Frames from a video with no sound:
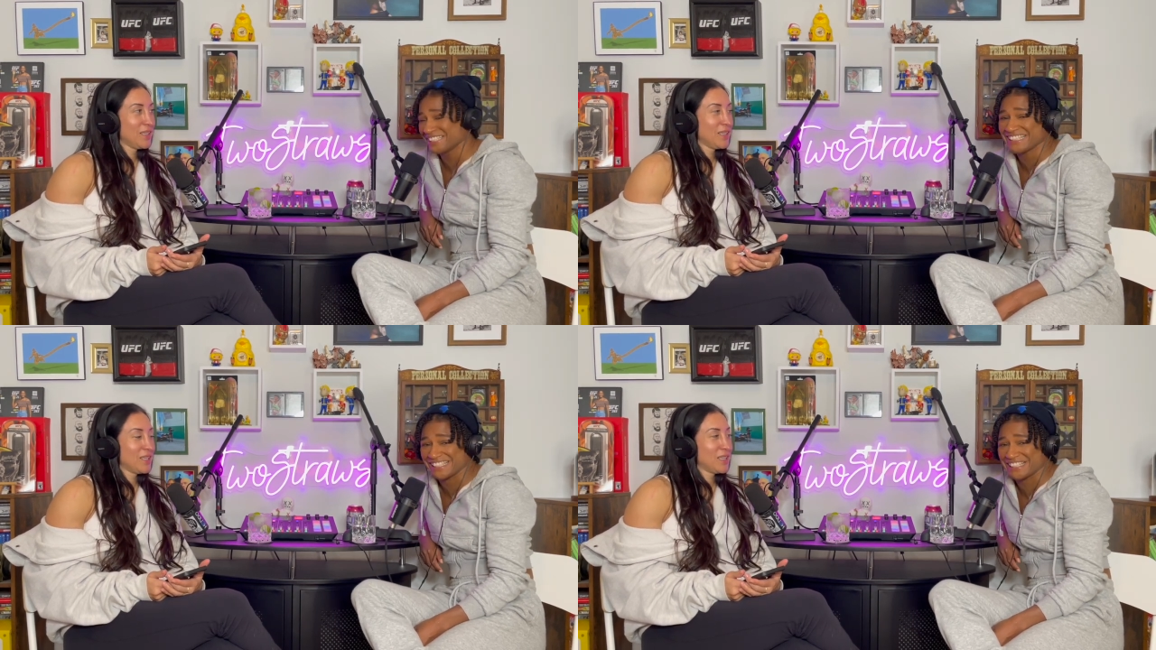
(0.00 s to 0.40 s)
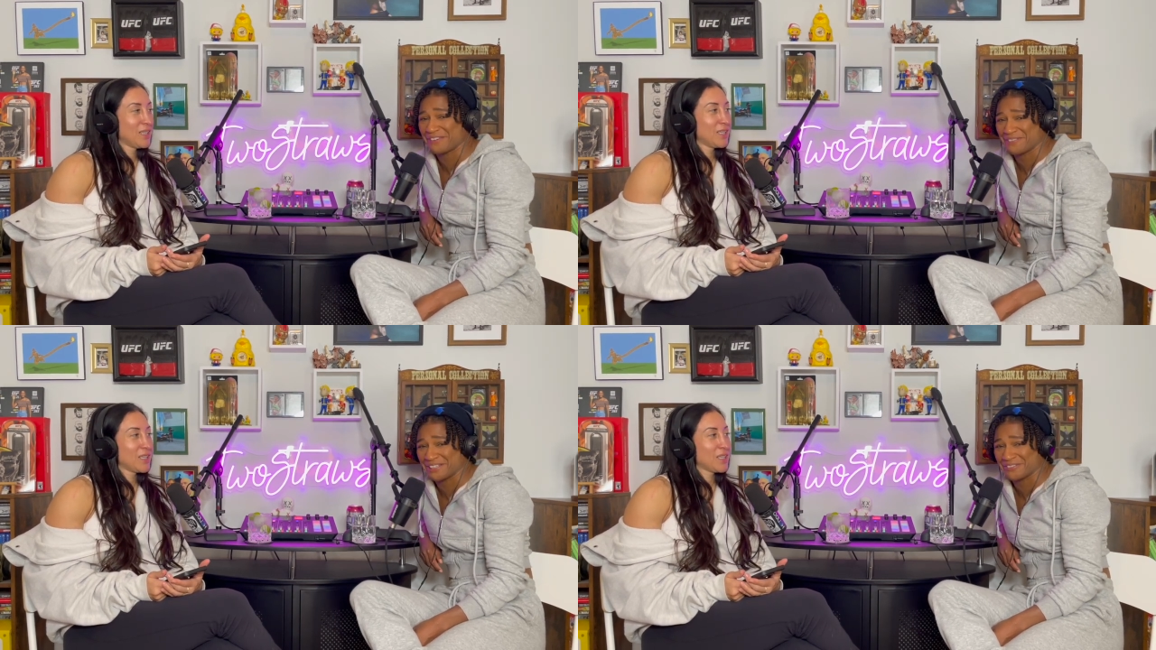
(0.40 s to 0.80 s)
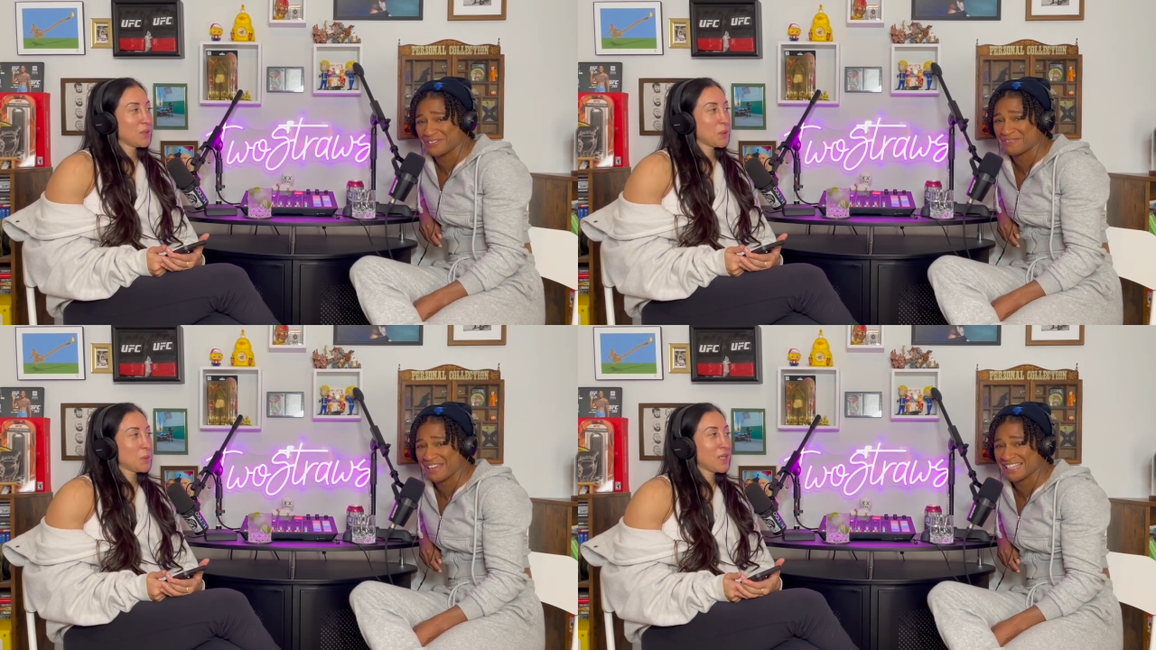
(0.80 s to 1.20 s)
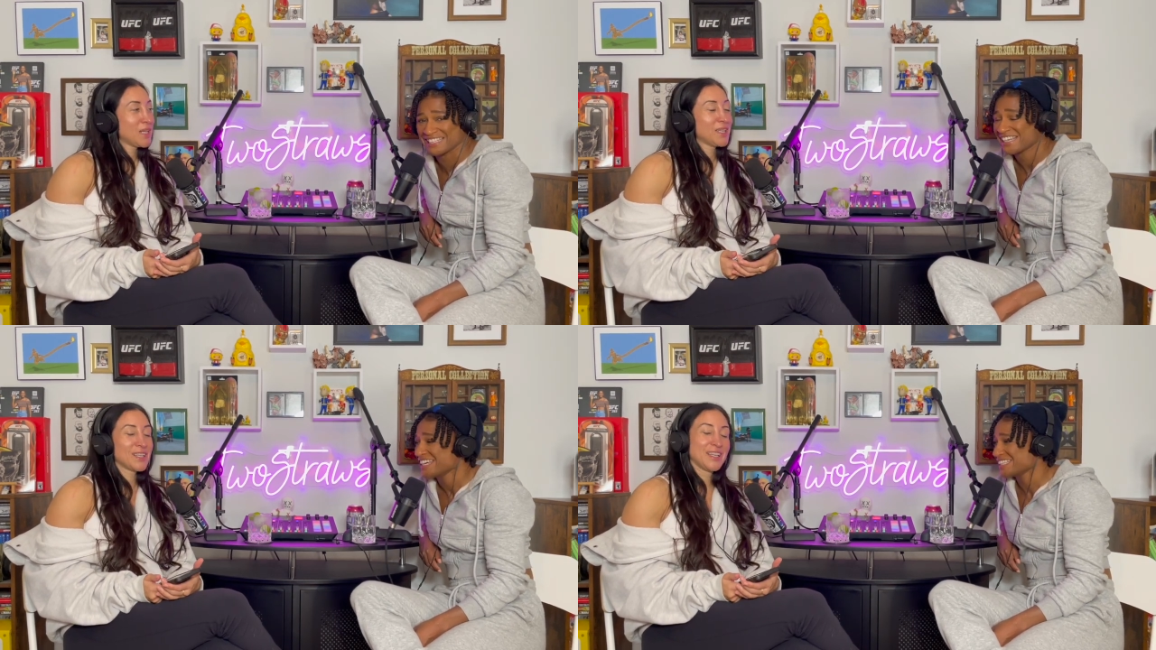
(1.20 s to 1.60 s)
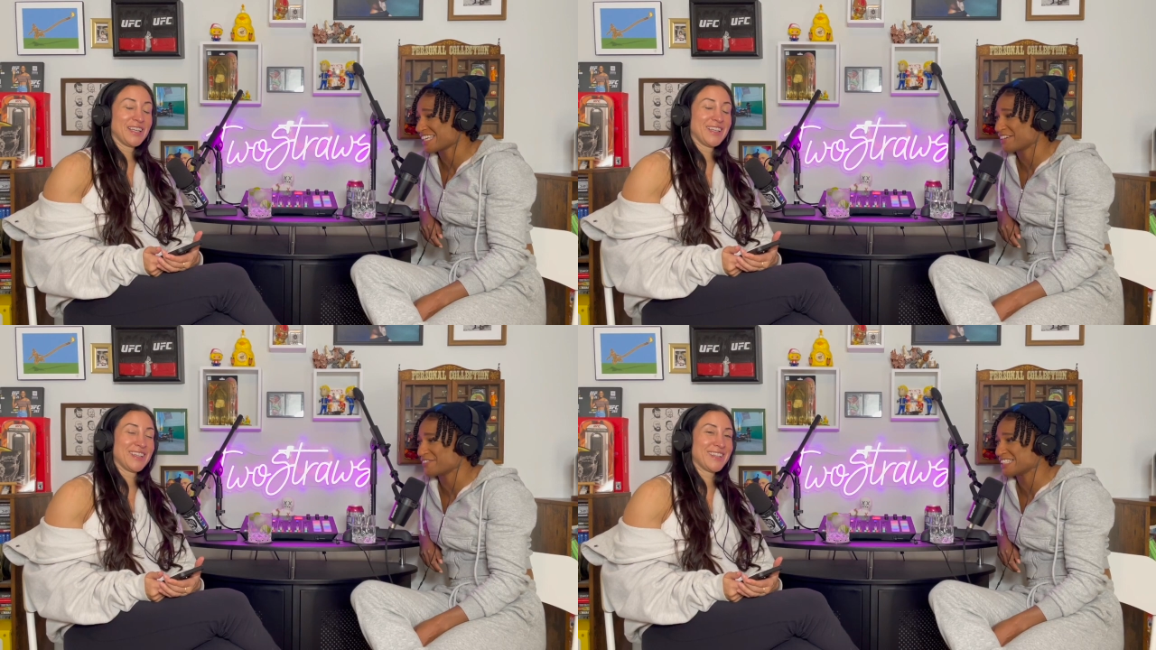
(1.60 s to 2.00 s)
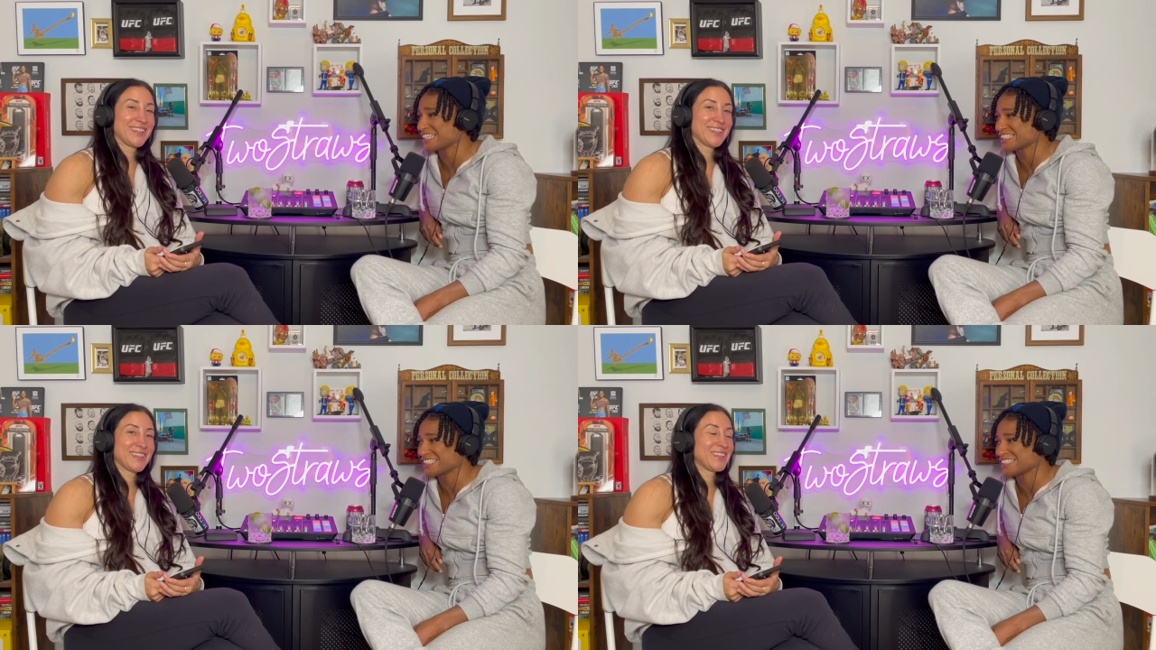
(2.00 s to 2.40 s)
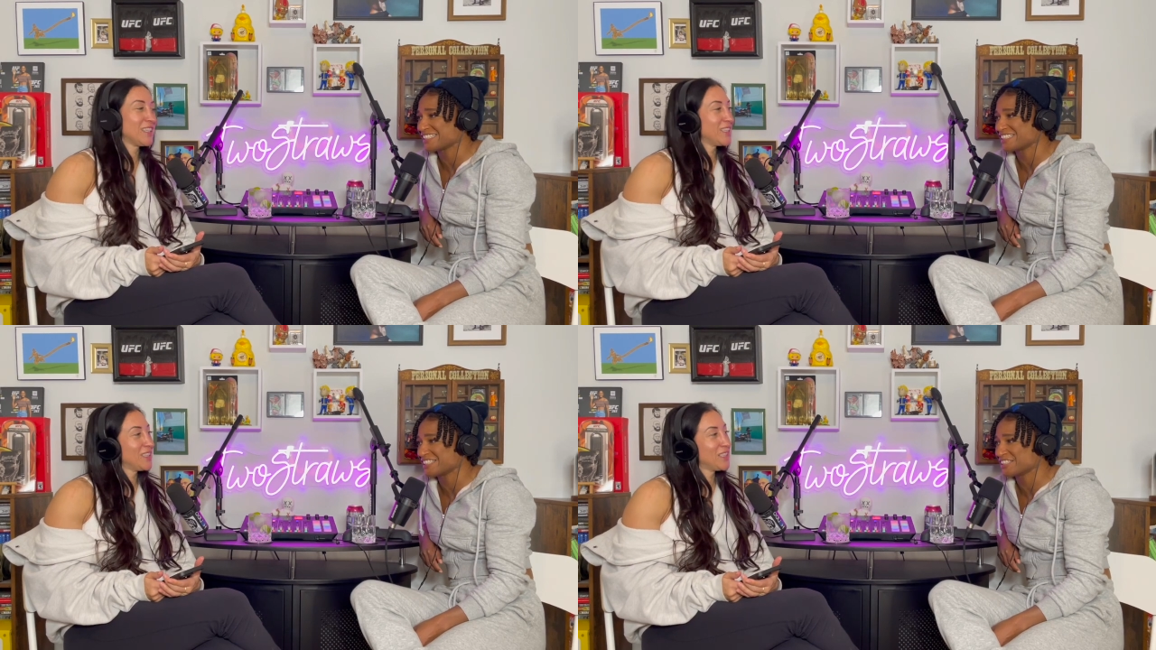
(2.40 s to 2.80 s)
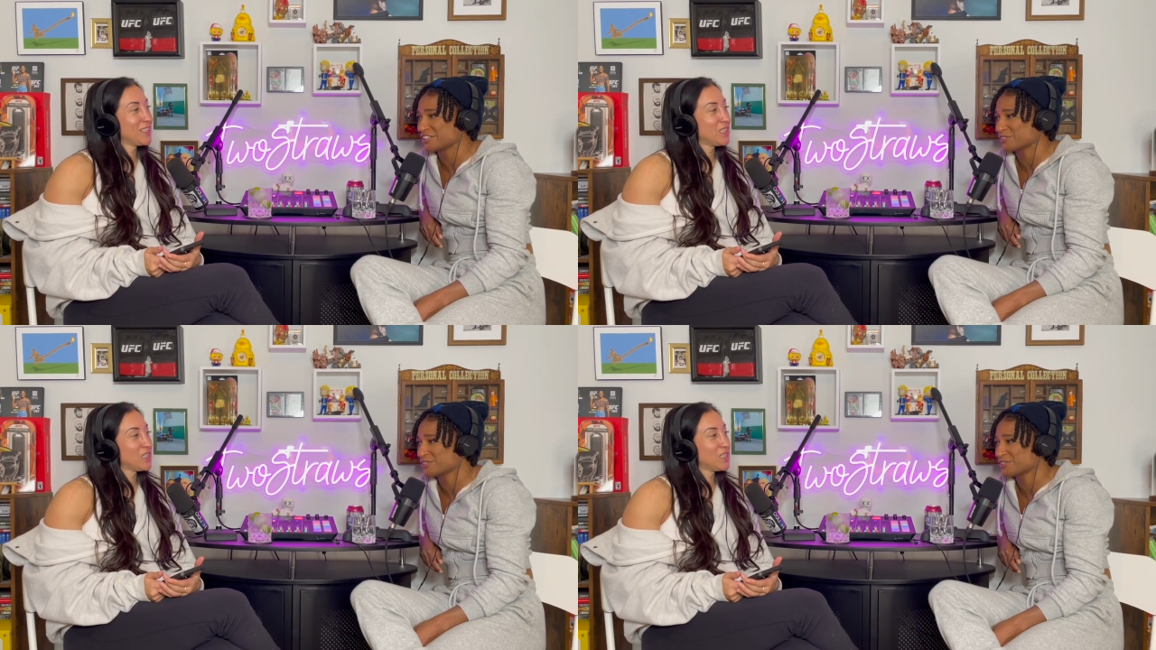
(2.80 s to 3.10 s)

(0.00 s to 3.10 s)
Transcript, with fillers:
Speaker 1: Please give me the rematch. He's kind of addicted, you know,